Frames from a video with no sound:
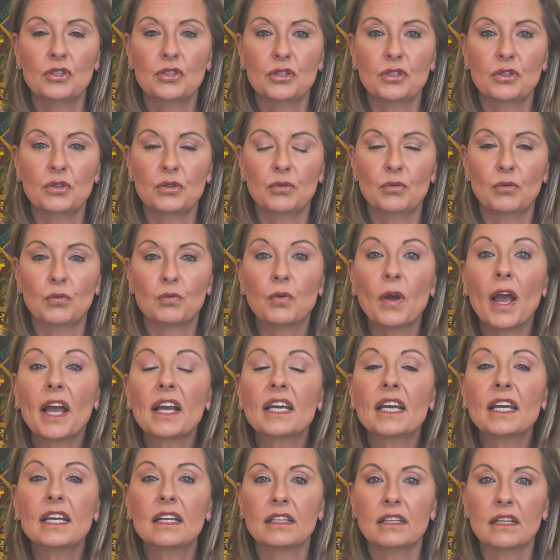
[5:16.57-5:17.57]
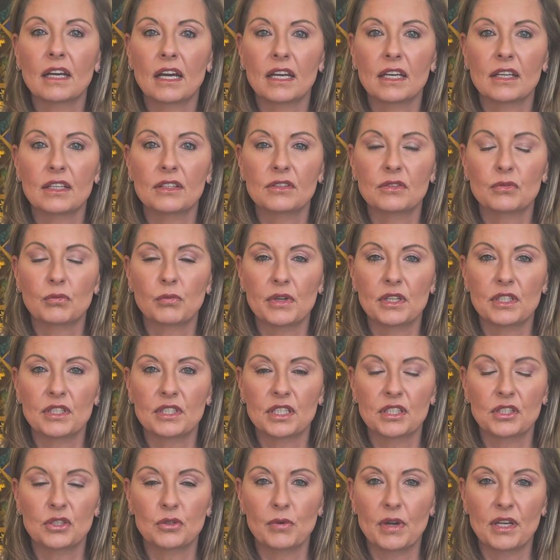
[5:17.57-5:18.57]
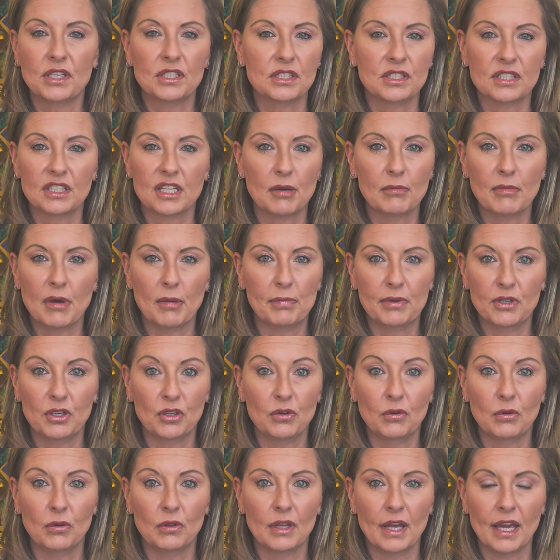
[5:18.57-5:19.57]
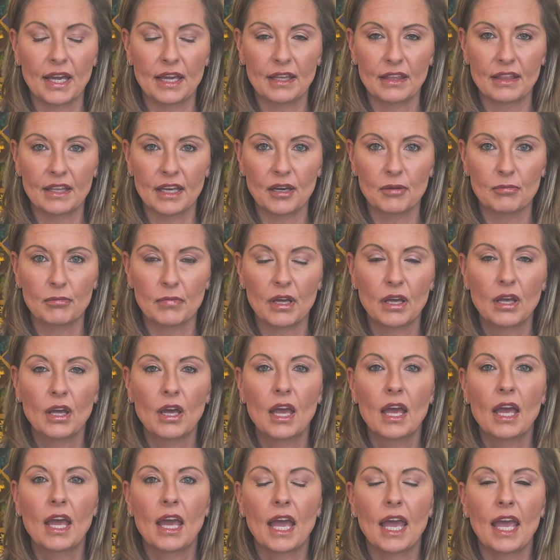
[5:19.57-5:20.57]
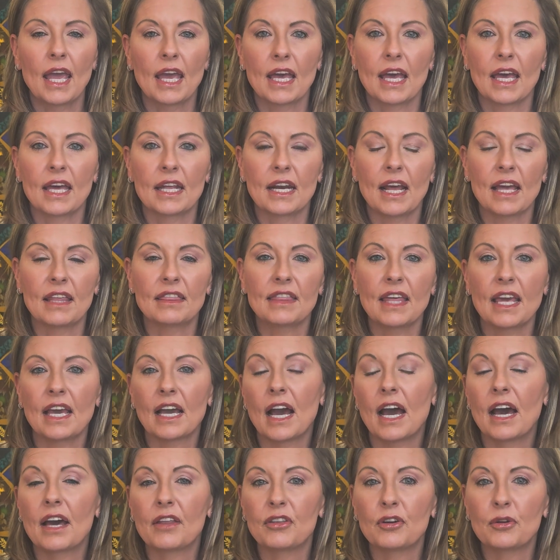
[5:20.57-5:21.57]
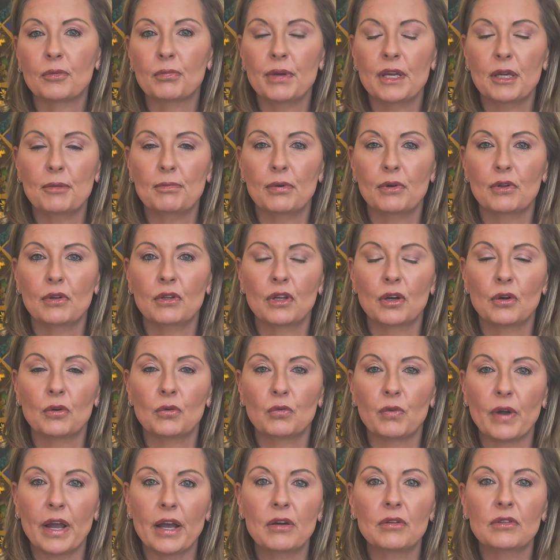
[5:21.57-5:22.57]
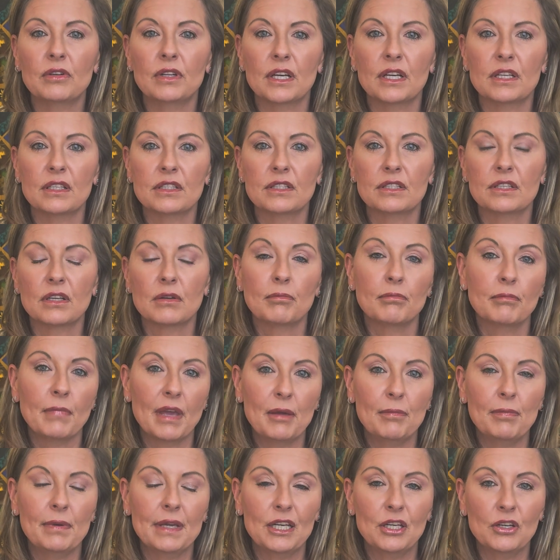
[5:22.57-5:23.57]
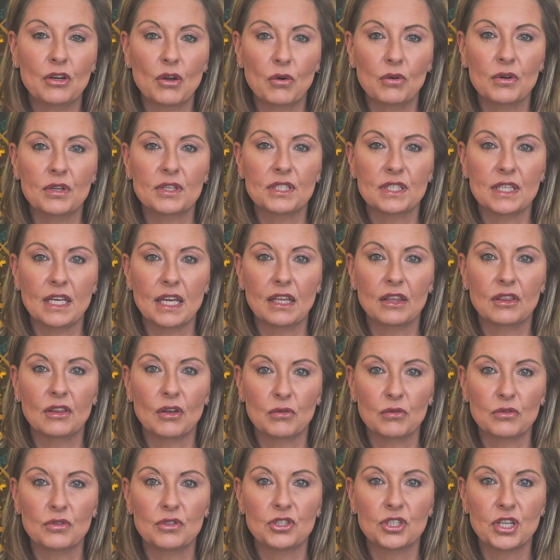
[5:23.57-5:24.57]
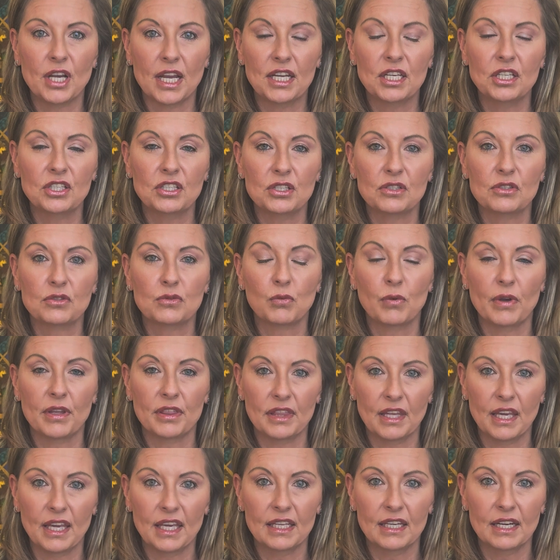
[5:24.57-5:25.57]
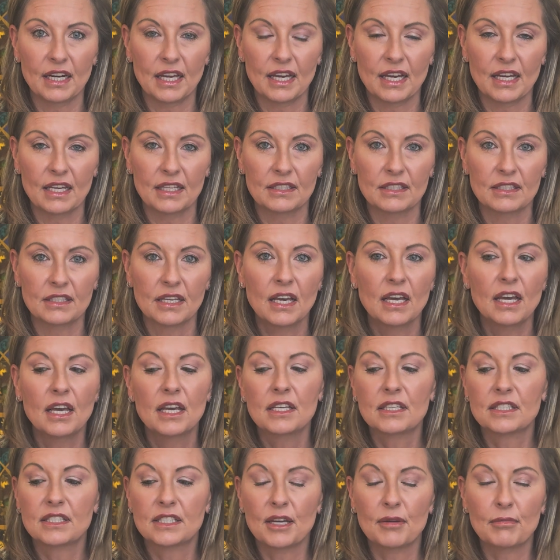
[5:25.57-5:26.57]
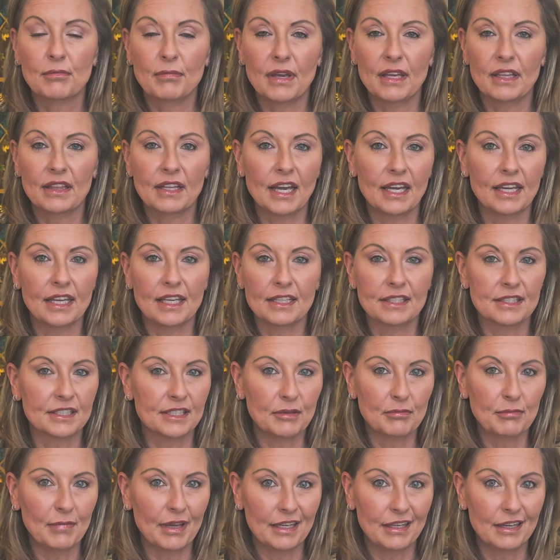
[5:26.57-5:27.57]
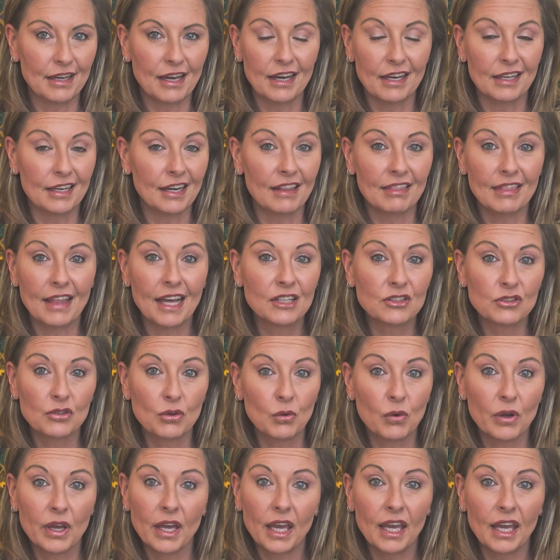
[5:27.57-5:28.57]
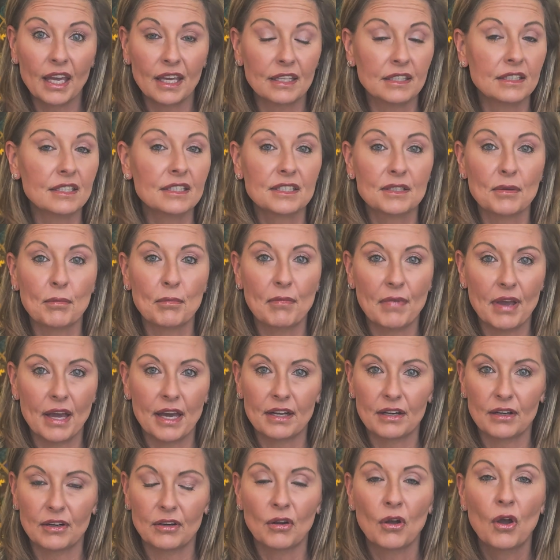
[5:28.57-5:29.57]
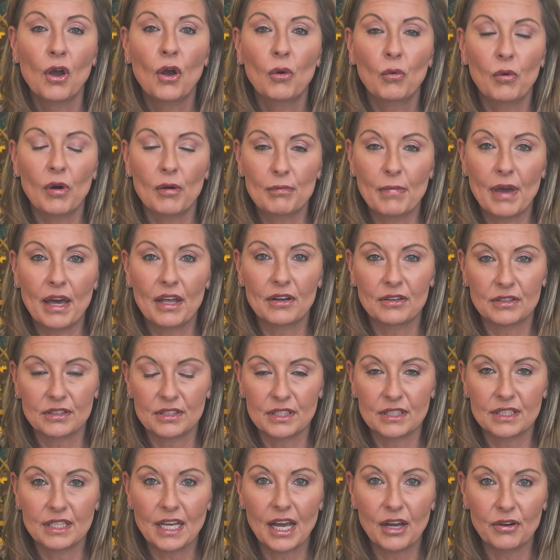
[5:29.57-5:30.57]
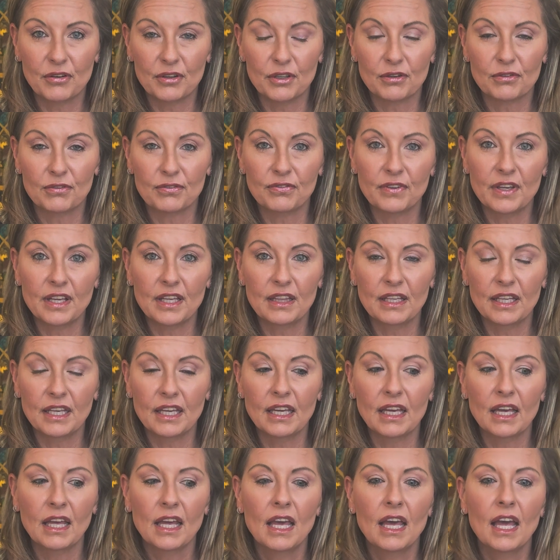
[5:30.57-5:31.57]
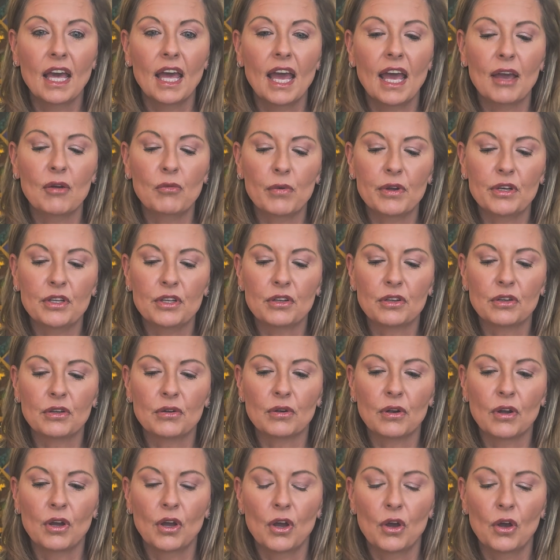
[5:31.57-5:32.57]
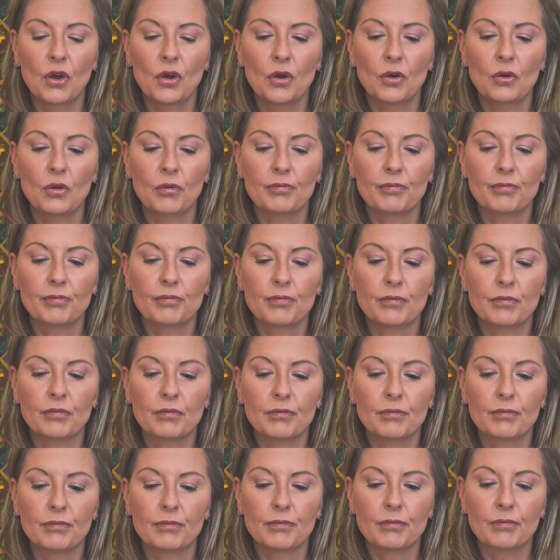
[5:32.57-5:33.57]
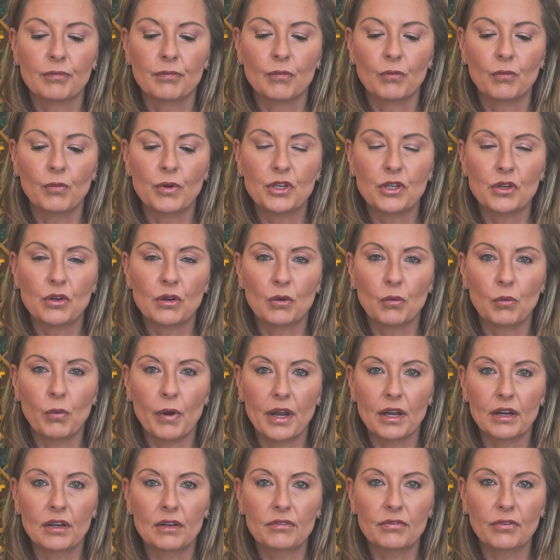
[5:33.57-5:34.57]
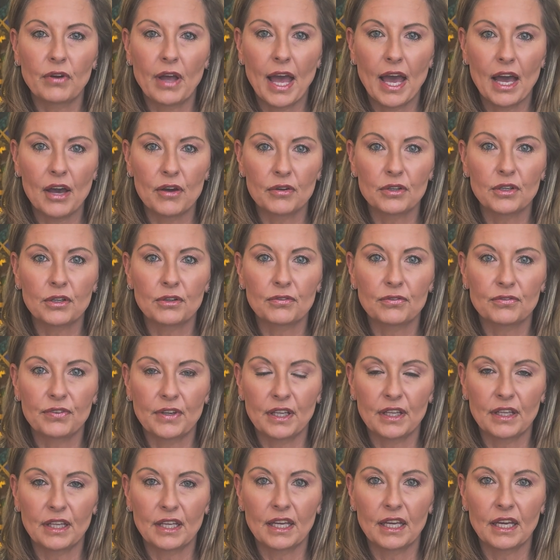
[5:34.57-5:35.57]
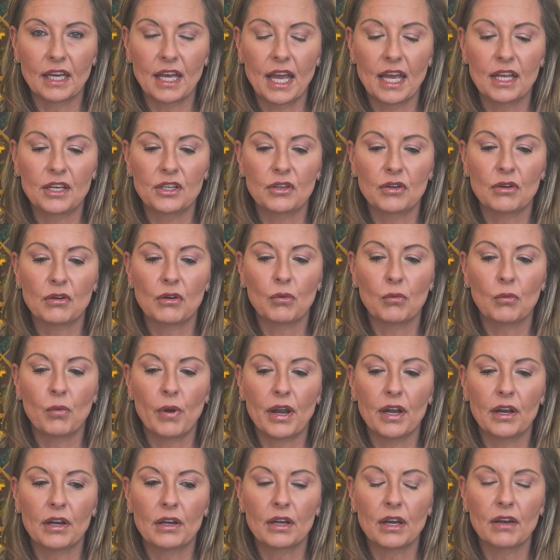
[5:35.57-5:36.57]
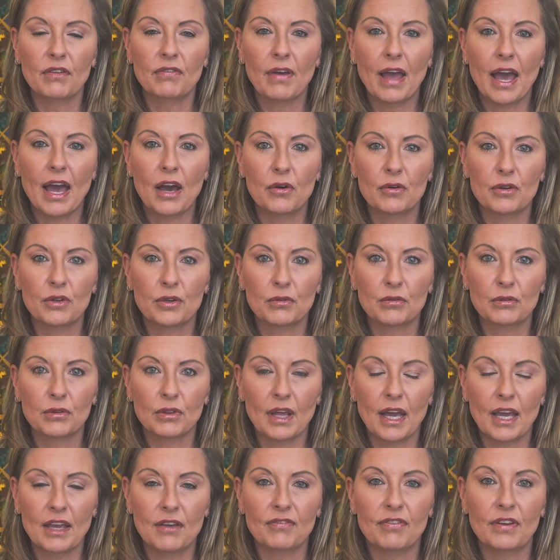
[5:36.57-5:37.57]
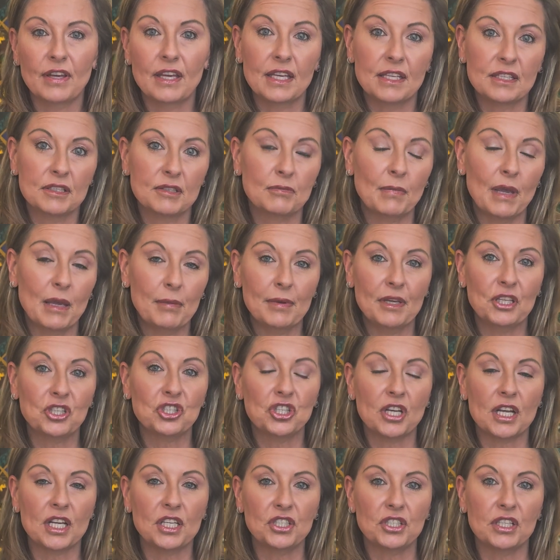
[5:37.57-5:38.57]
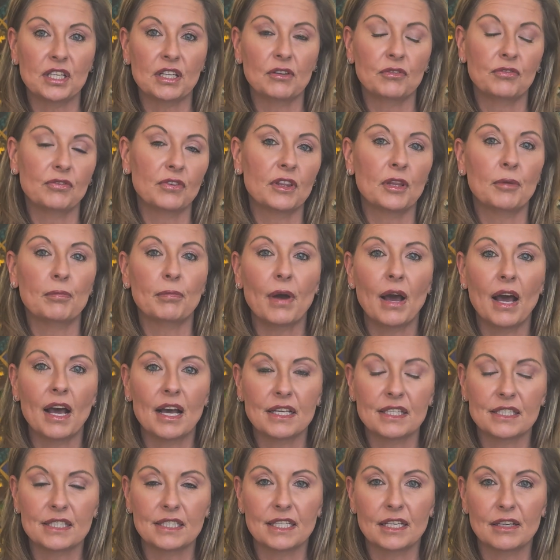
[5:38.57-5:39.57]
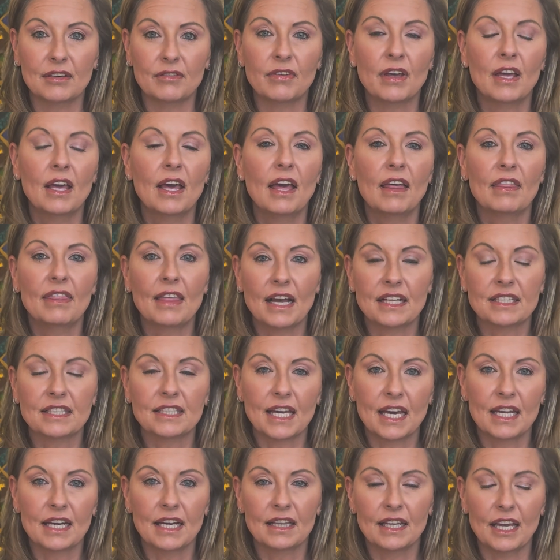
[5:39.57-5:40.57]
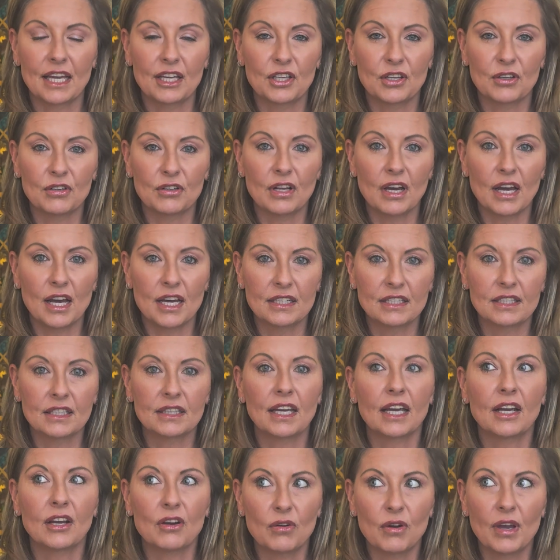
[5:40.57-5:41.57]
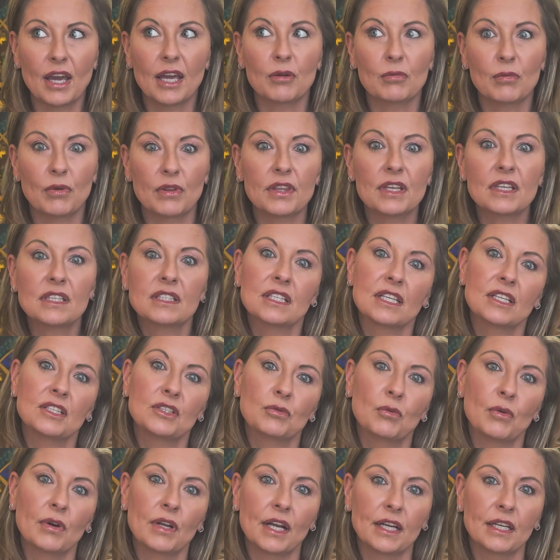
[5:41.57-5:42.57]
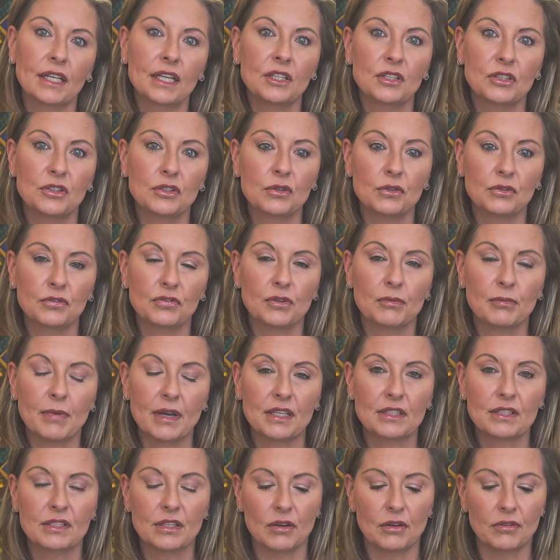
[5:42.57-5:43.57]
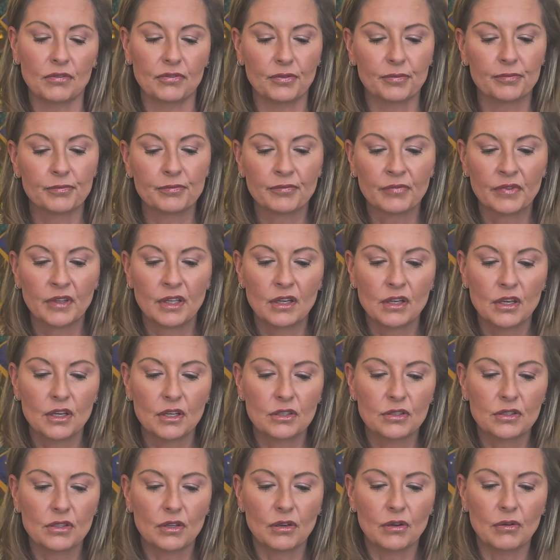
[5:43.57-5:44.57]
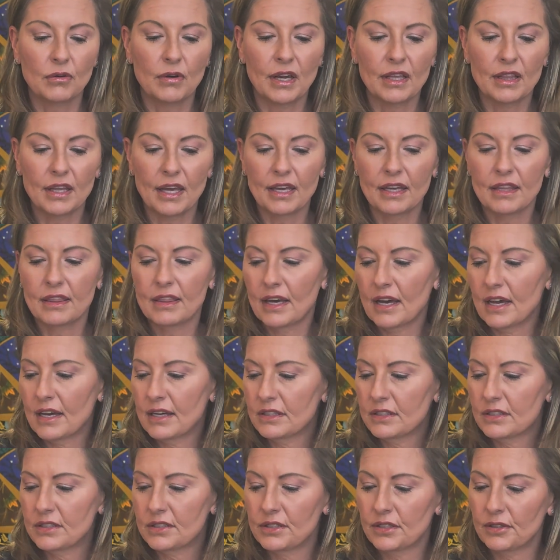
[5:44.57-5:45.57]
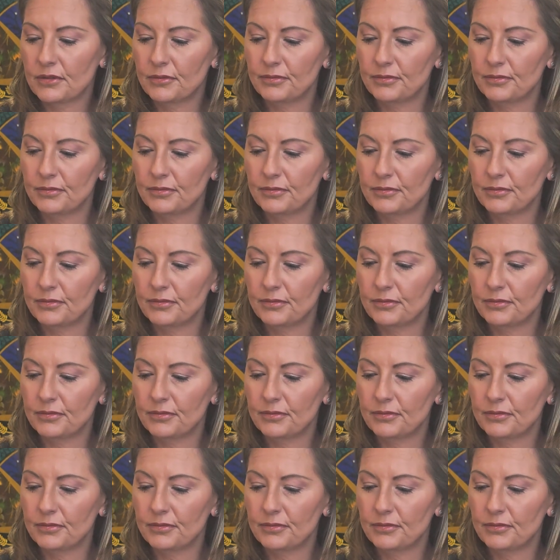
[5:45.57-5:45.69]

to recognize when situations come up and you don't like them. And I think other people around us may be noticing those changes within us. Some may like it, some may not, and that's okay. It doesn't matter. What matters is how you're feeling. And when you're aware of how you're feeling and you're aware of how your life is maybe changing for the positive, that's kind of like your nod to like, okay, well, this is what I need to do for myself. So I like that.